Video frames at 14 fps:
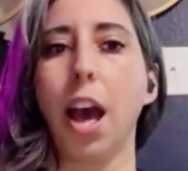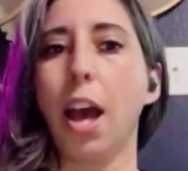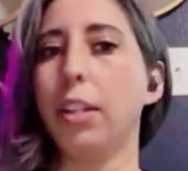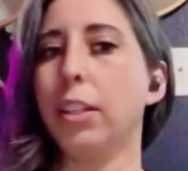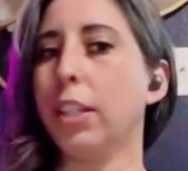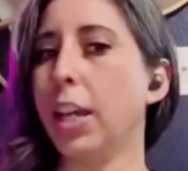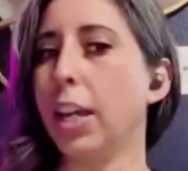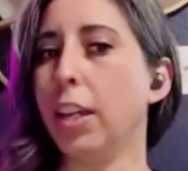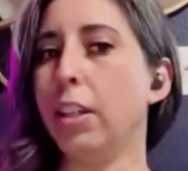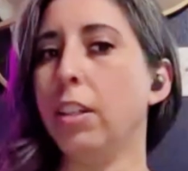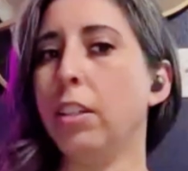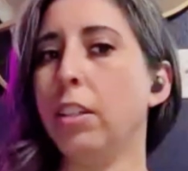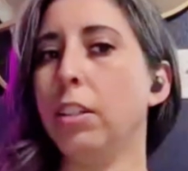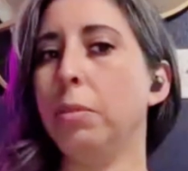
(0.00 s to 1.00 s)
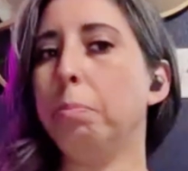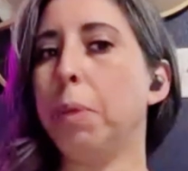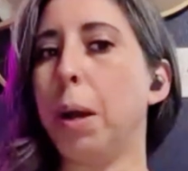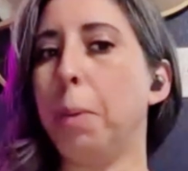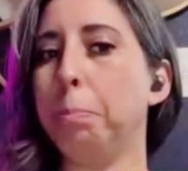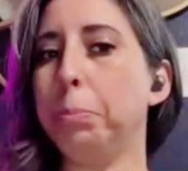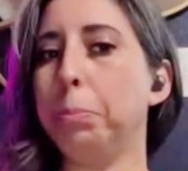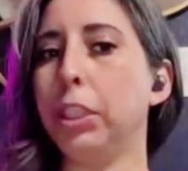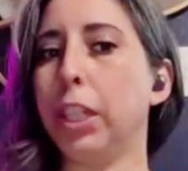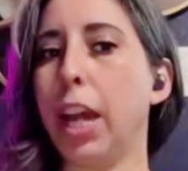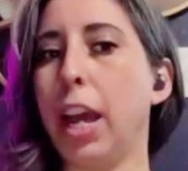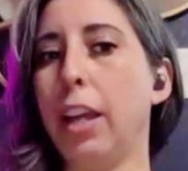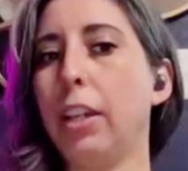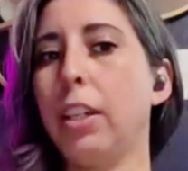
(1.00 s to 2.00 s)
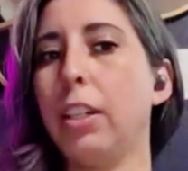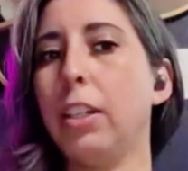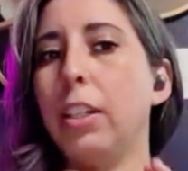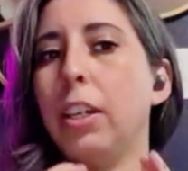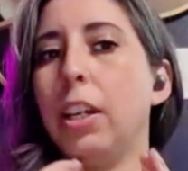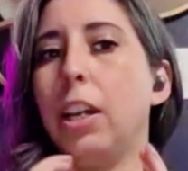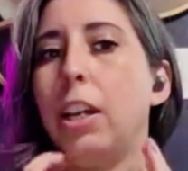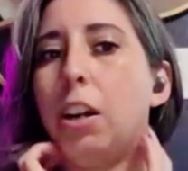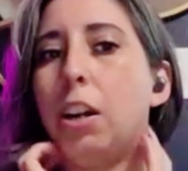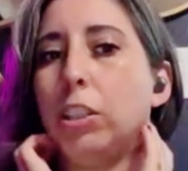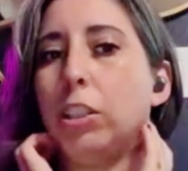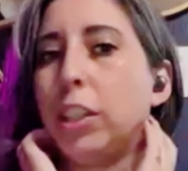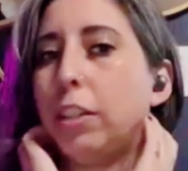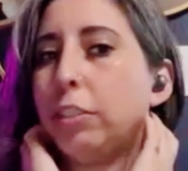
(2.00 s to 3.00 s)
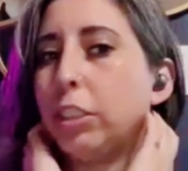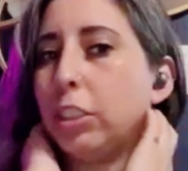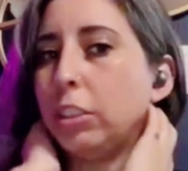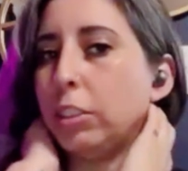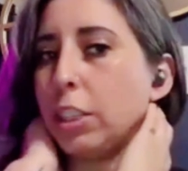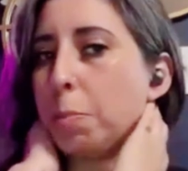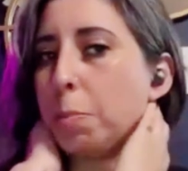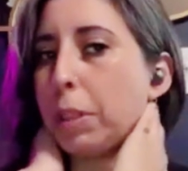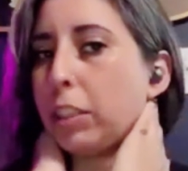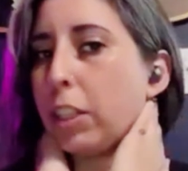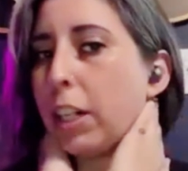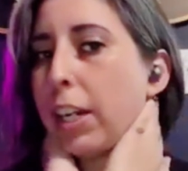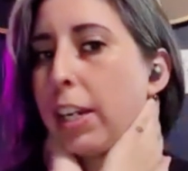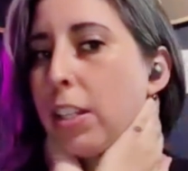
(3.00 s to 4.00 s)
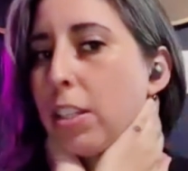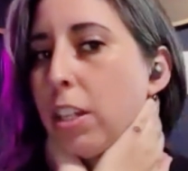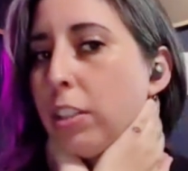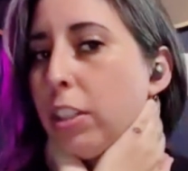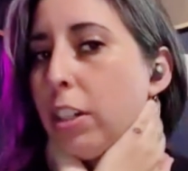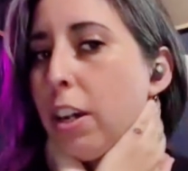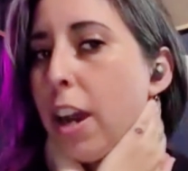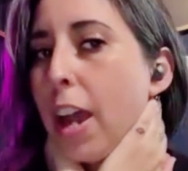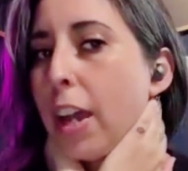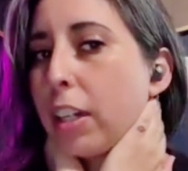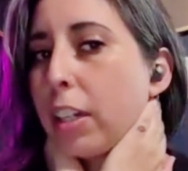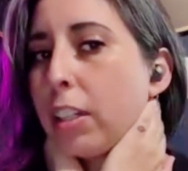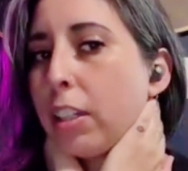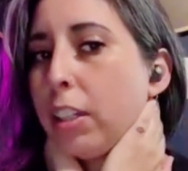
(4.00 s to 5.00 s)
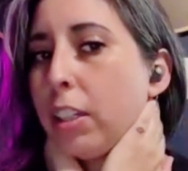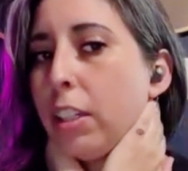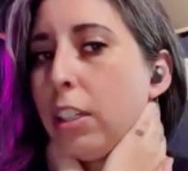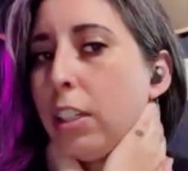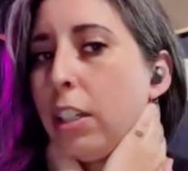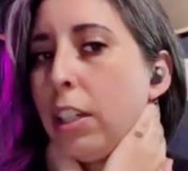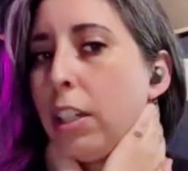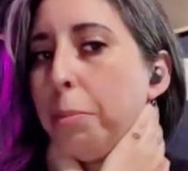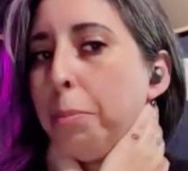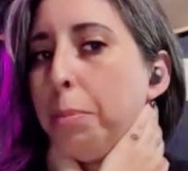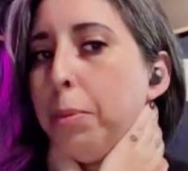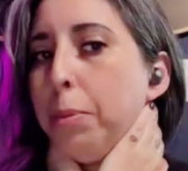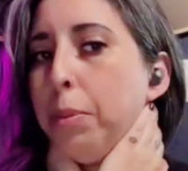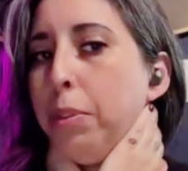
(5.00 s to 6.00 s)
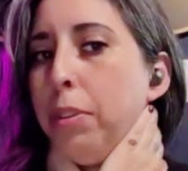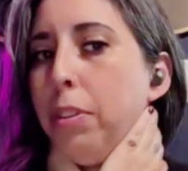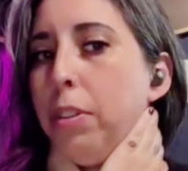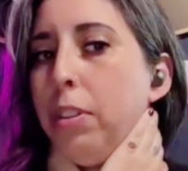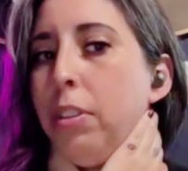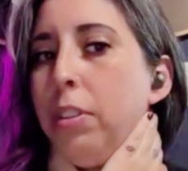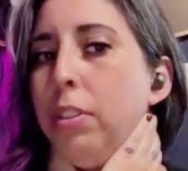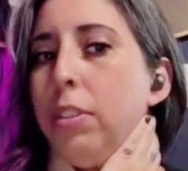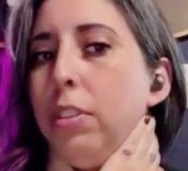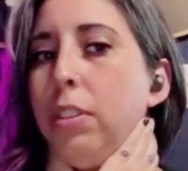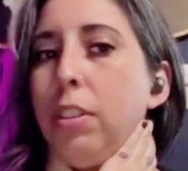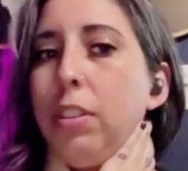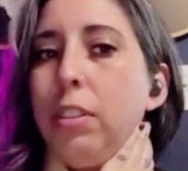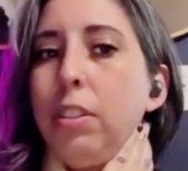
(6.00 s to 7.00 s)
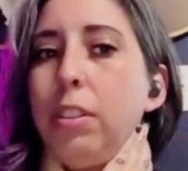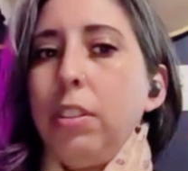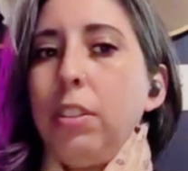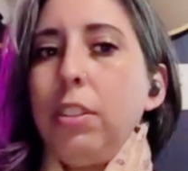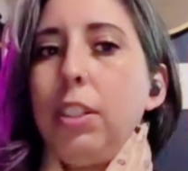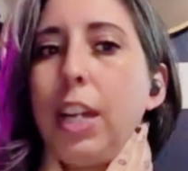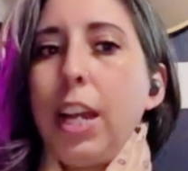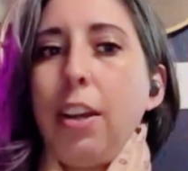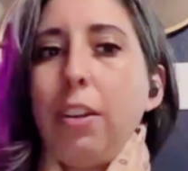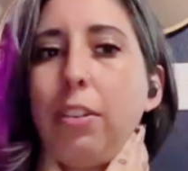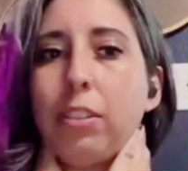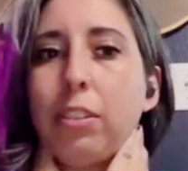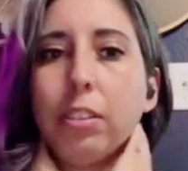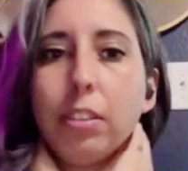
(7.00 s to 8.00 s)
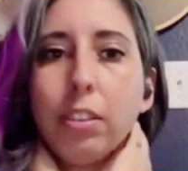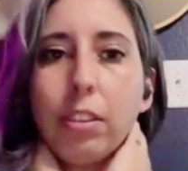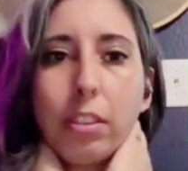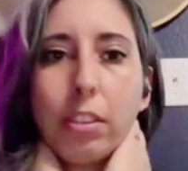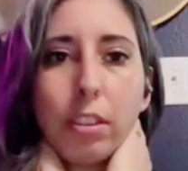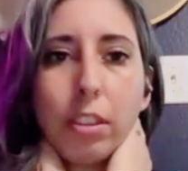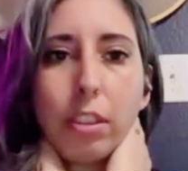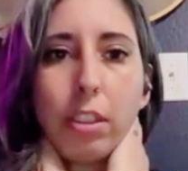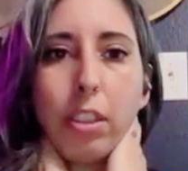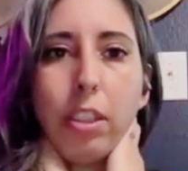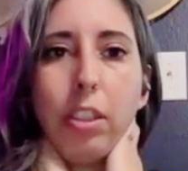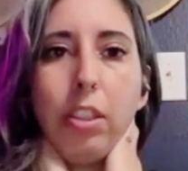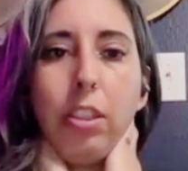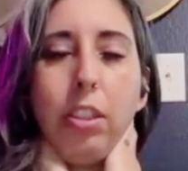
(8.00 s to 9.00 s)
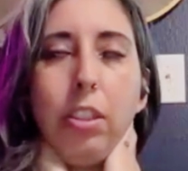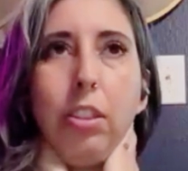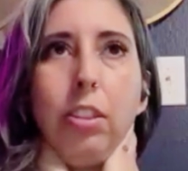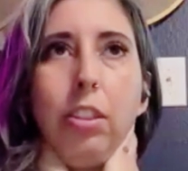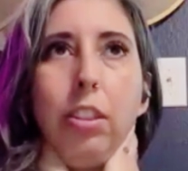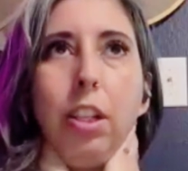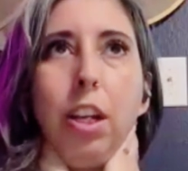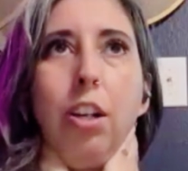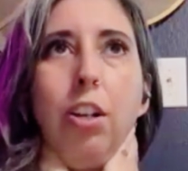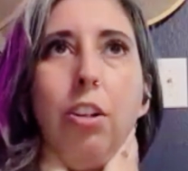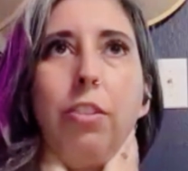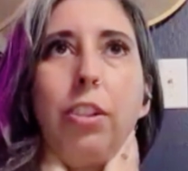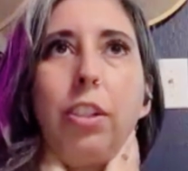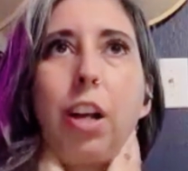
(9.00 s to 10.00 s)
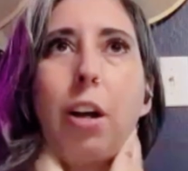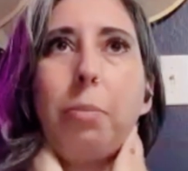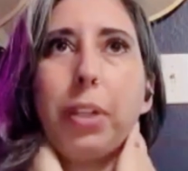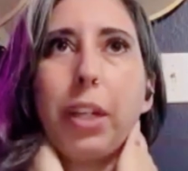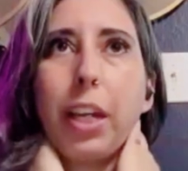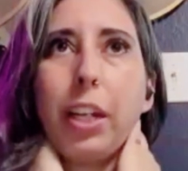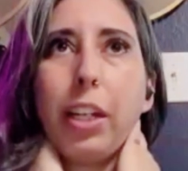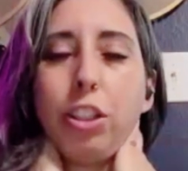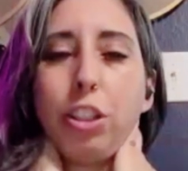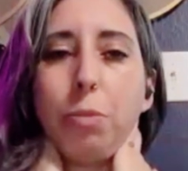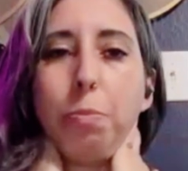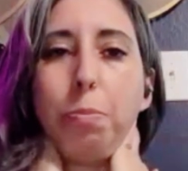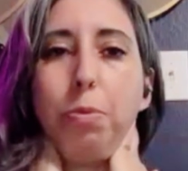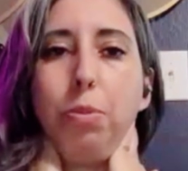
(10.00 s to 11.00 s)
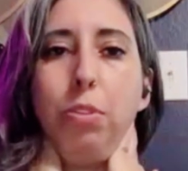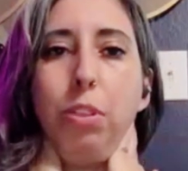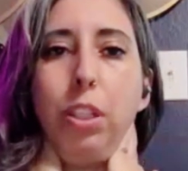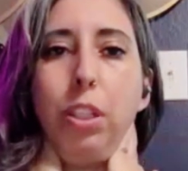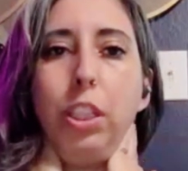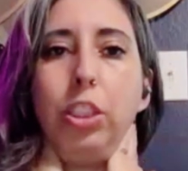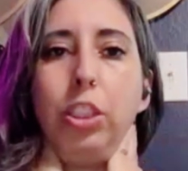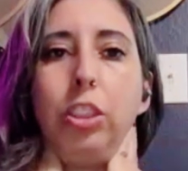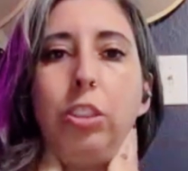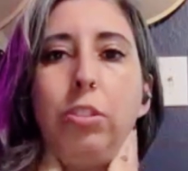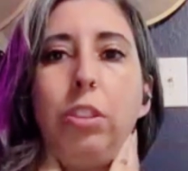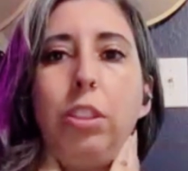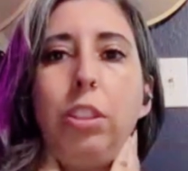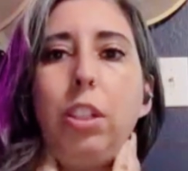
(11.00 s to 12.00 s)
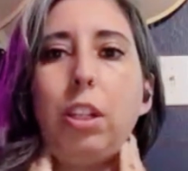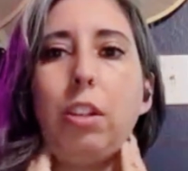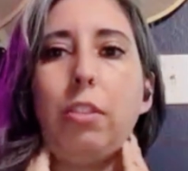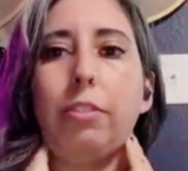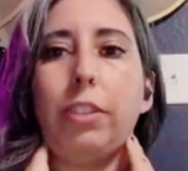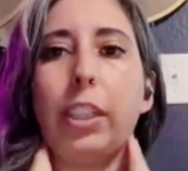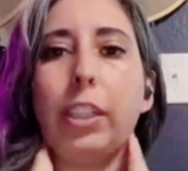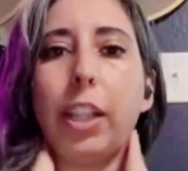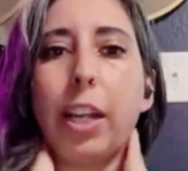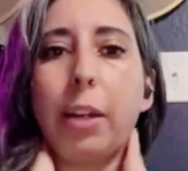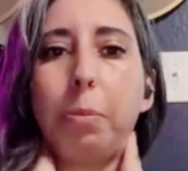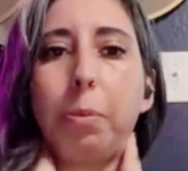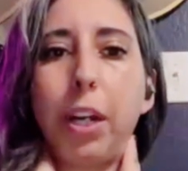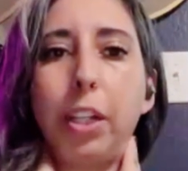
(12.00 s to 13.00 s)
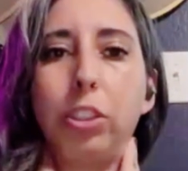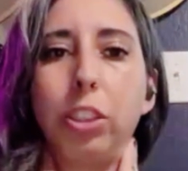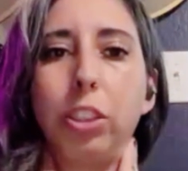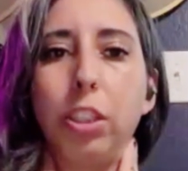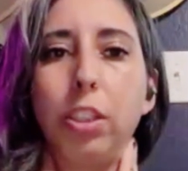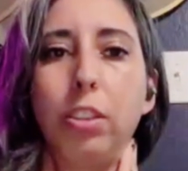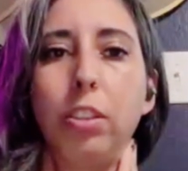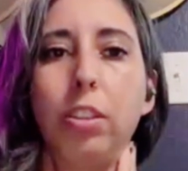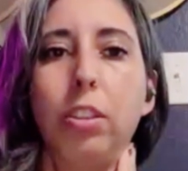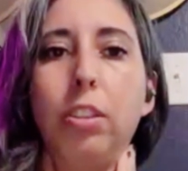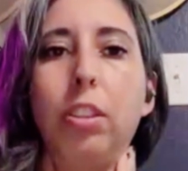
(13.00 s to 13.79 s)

and then pump your neck. And all you have to do is put your hands on your neck and pull down. Not overcomplicated, just pull the tissue. Very light pressure